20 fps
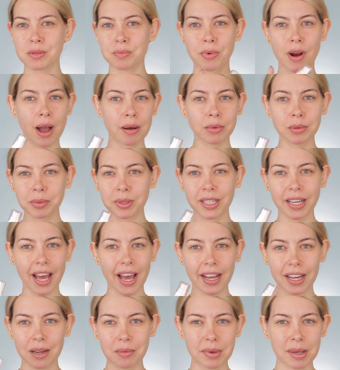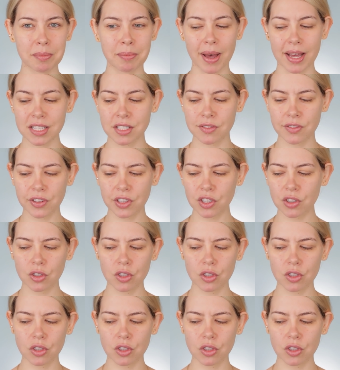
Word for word: probably not gonna be best for you.